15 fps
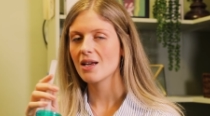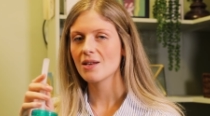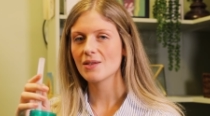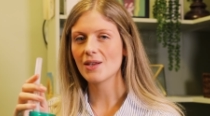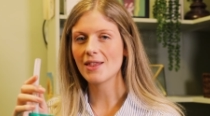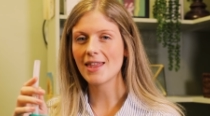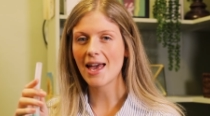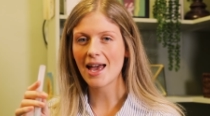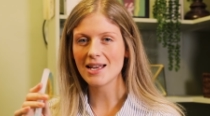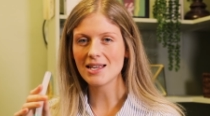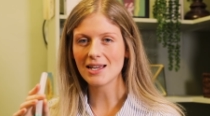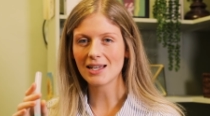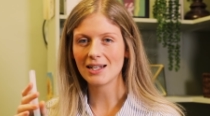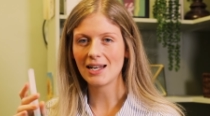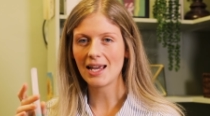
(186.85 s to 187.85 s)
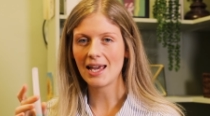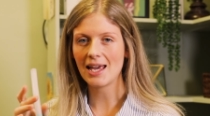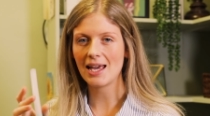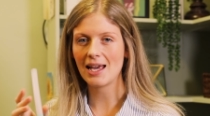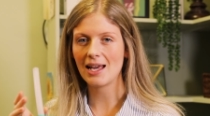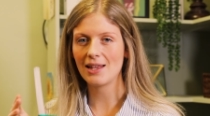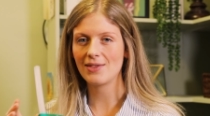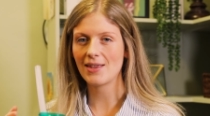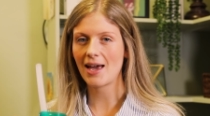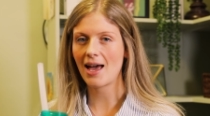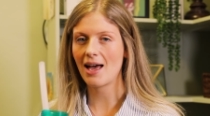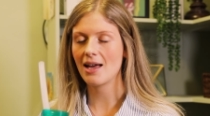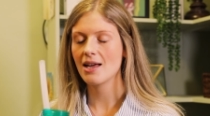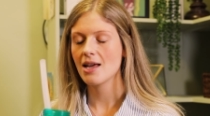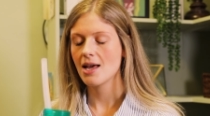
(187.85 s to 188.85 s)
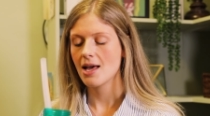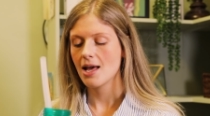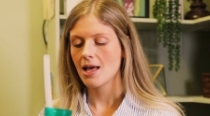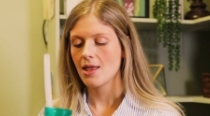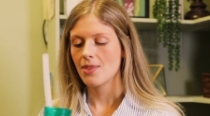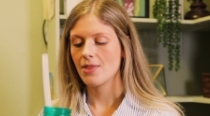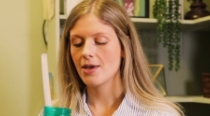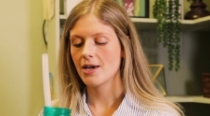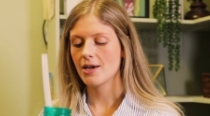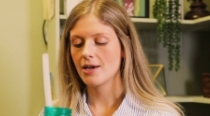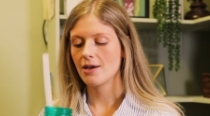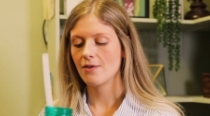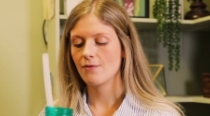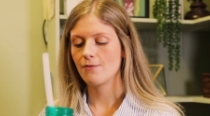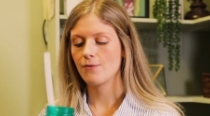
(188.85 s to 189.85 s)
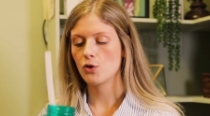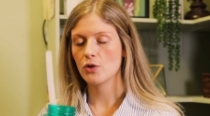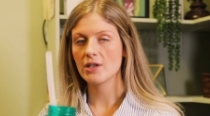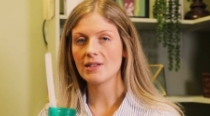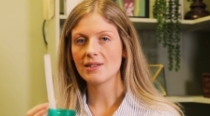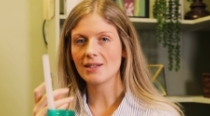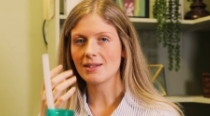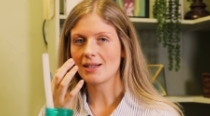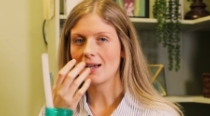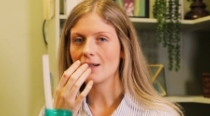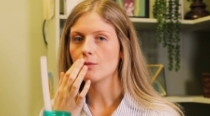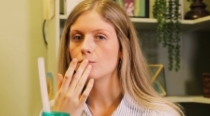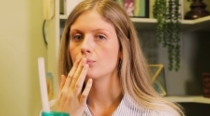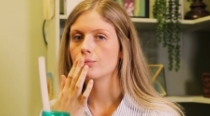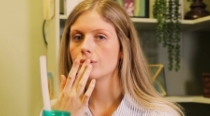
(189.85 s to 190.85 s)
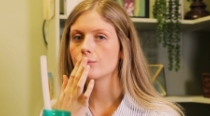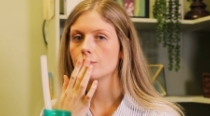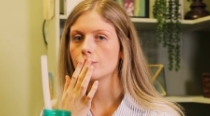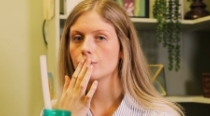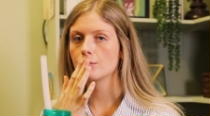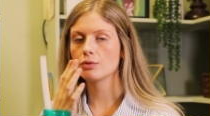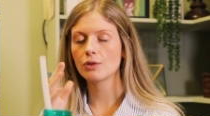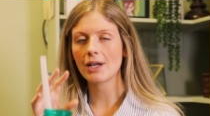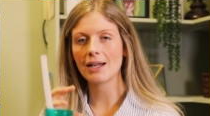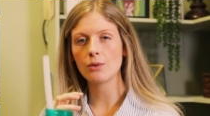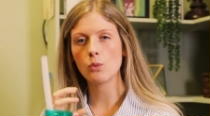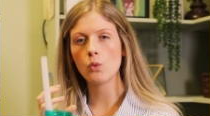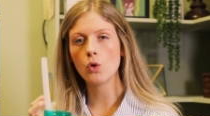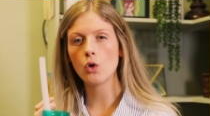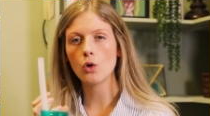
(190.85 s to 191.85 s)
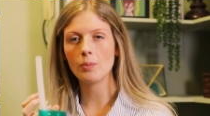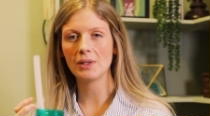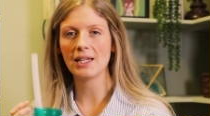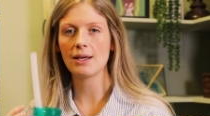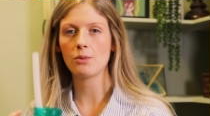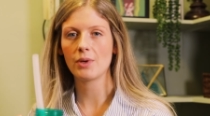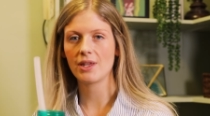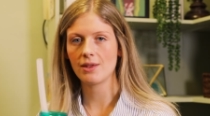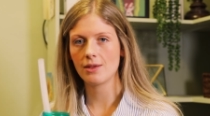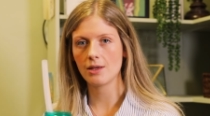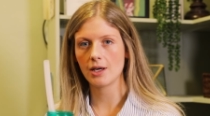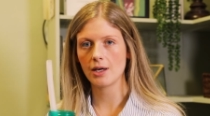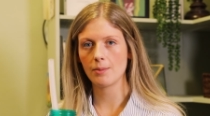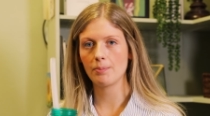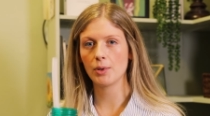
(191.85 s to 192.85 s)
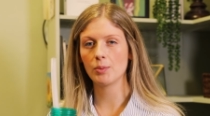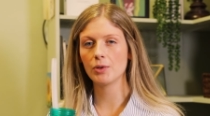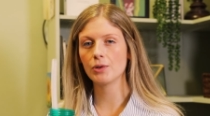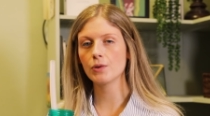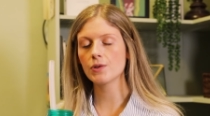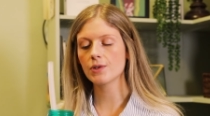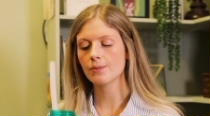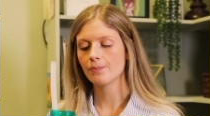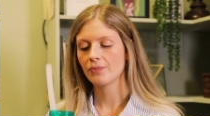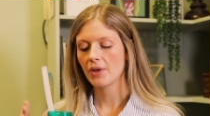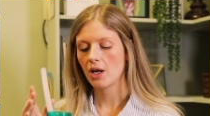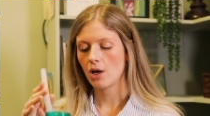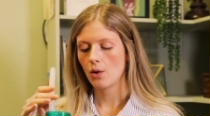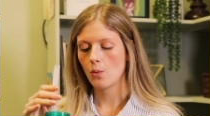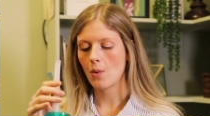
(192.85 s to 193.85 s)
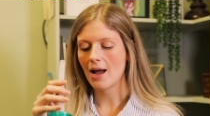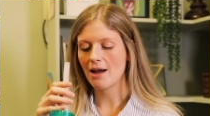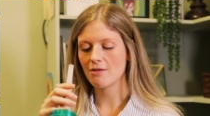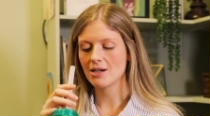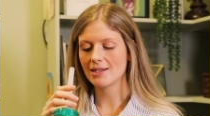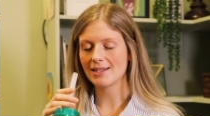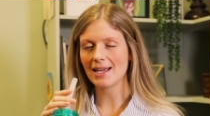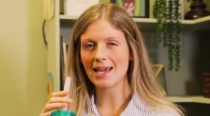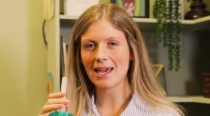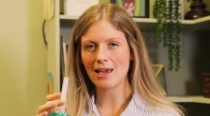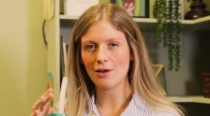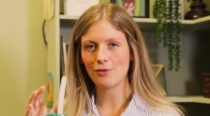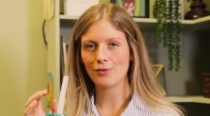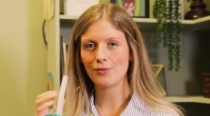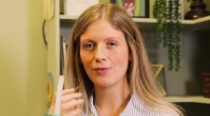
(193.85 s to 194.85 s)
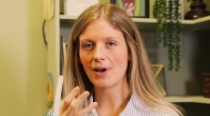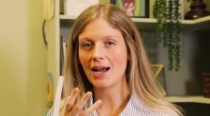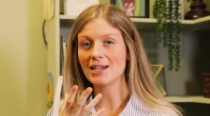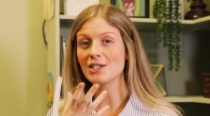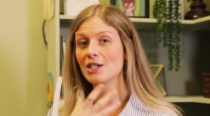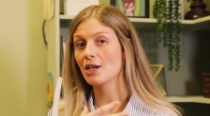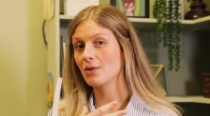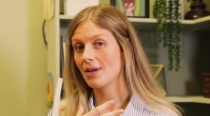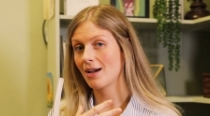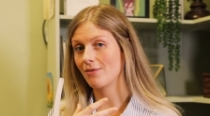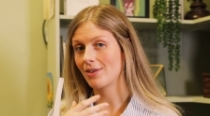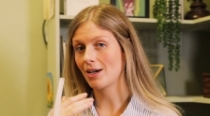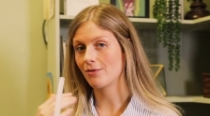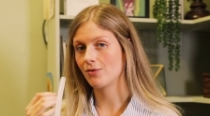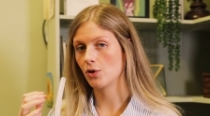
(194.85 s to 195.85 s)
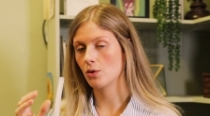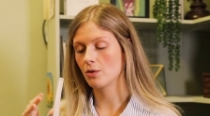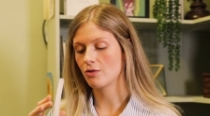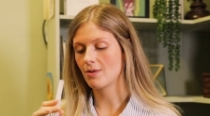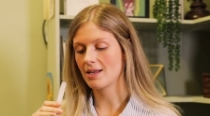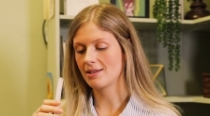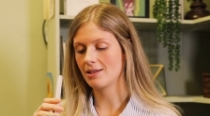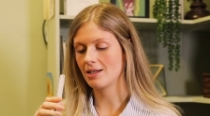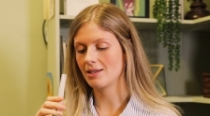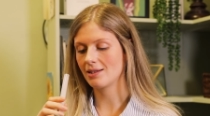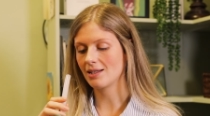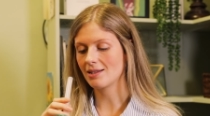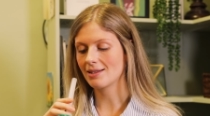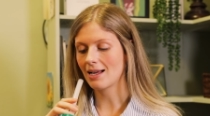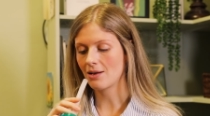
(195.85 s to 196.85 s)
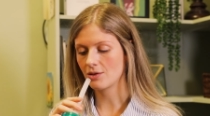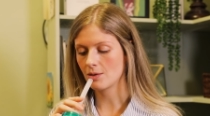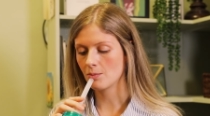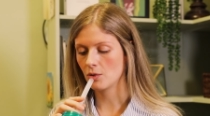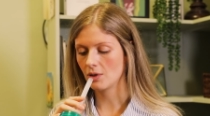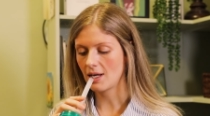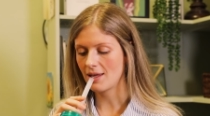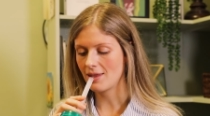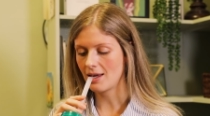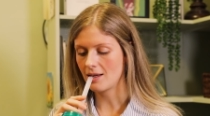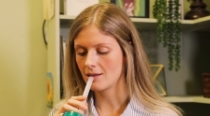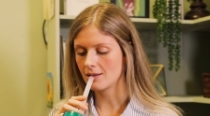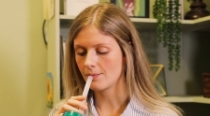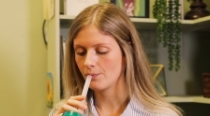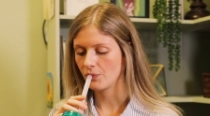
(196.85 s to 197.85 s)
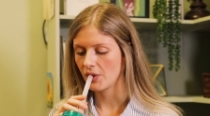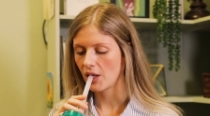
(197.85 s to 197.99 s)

So there you can hear that the voice is kind of warbling within the bubbles, whereas if I don't have that forward resonance, it sounds more like this.